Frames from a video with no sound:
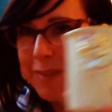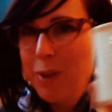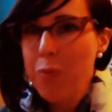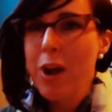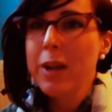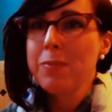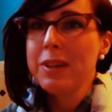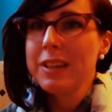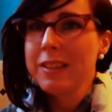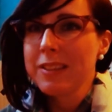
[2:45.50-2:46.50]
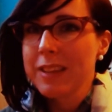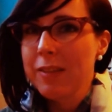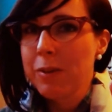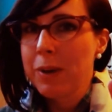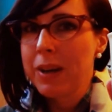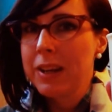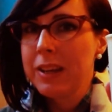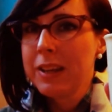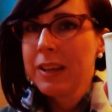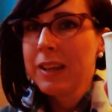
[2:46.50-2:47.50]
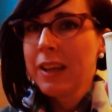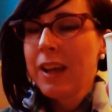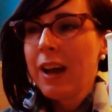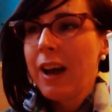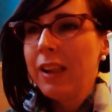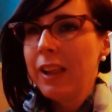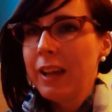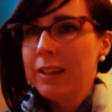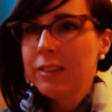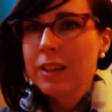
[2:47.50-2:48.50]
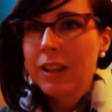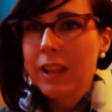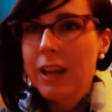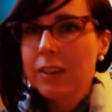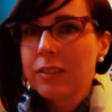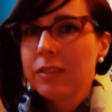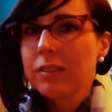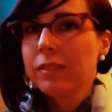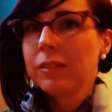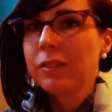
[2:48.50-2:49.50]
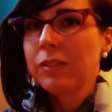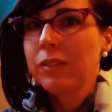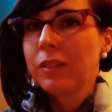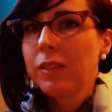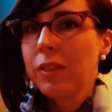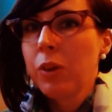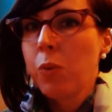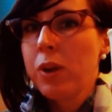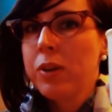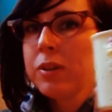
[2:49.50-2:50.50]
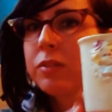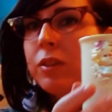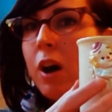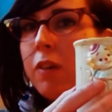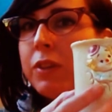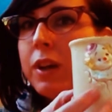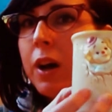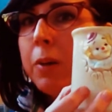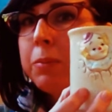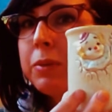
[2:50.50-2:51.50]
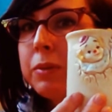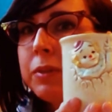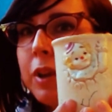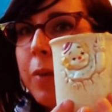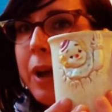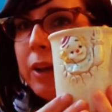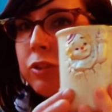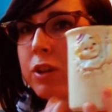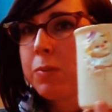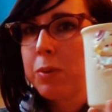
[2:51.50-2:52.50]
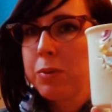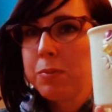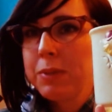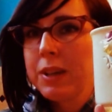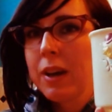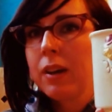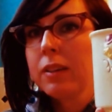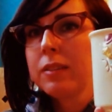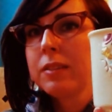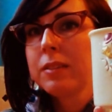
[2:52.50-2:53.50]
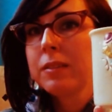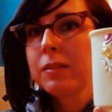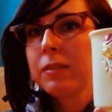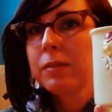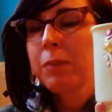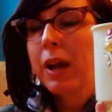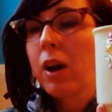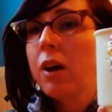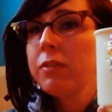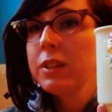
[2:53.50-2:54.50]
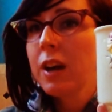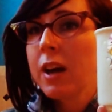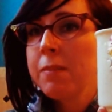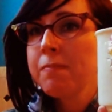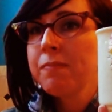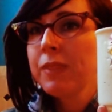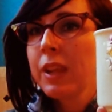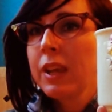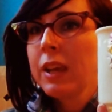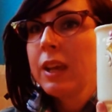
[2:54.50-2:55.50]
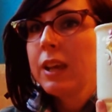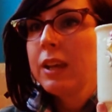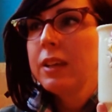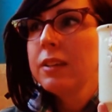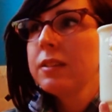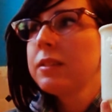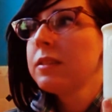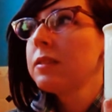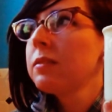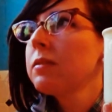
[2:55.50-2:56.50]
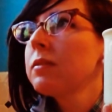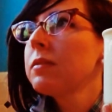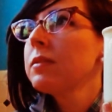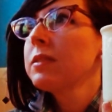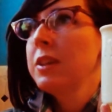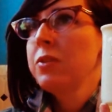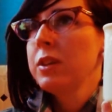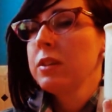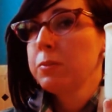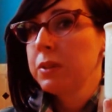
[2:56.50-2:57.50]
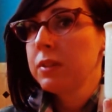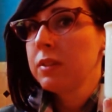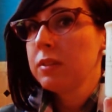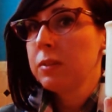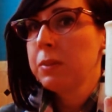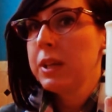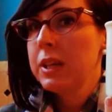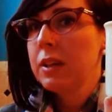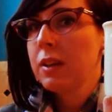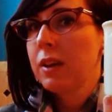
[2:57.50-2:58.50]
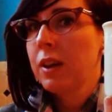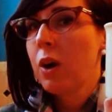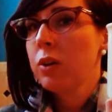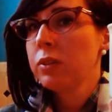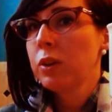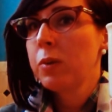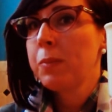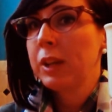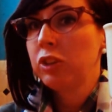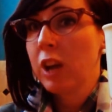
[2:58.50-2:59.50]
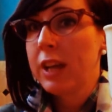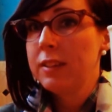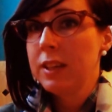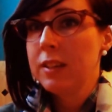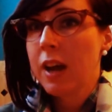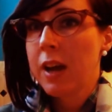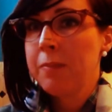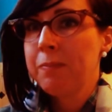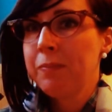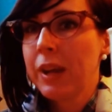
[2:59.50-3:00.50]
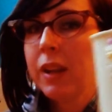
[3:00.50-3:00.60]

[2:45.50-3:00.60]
I'm not recommending this to everybody. I like to collect the weirdest coffee cups imaginable, because my coffee time is serious business to me. And also my chai tea time.